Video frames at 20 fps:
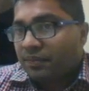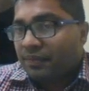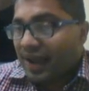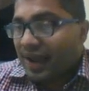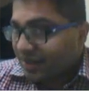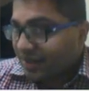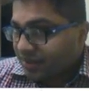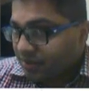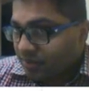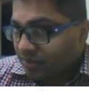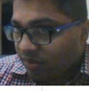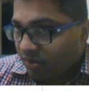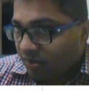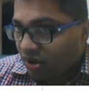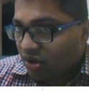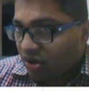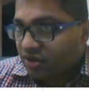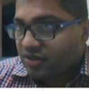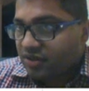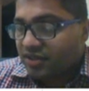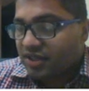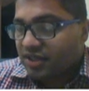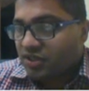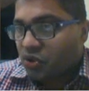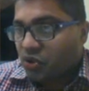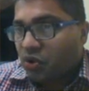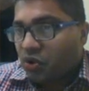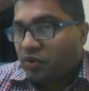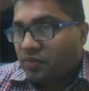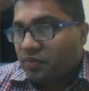Maximum loss
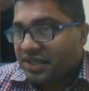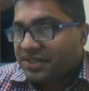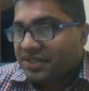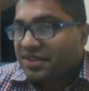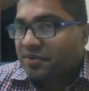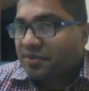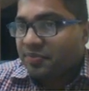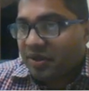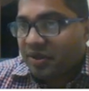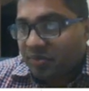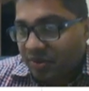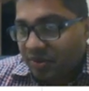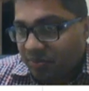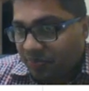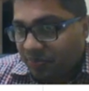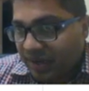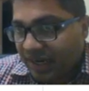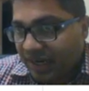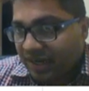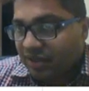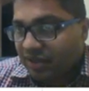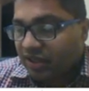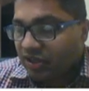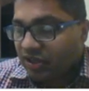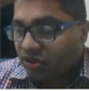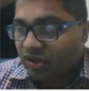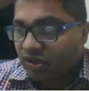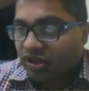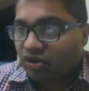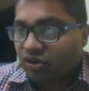is always the premium paid.
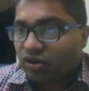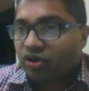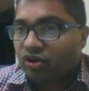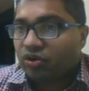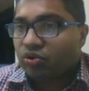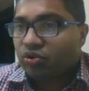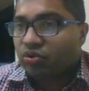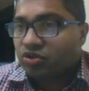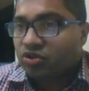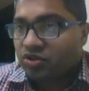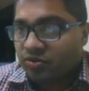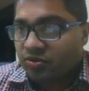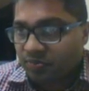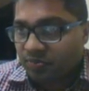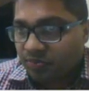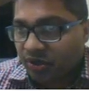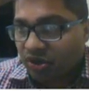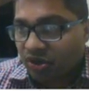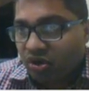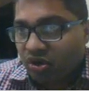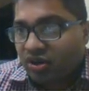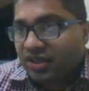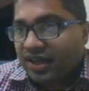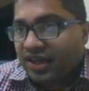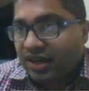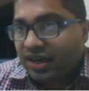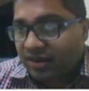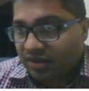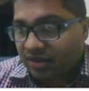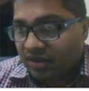You cannot lose
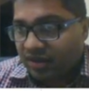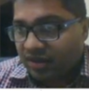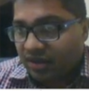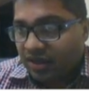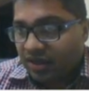beyond that.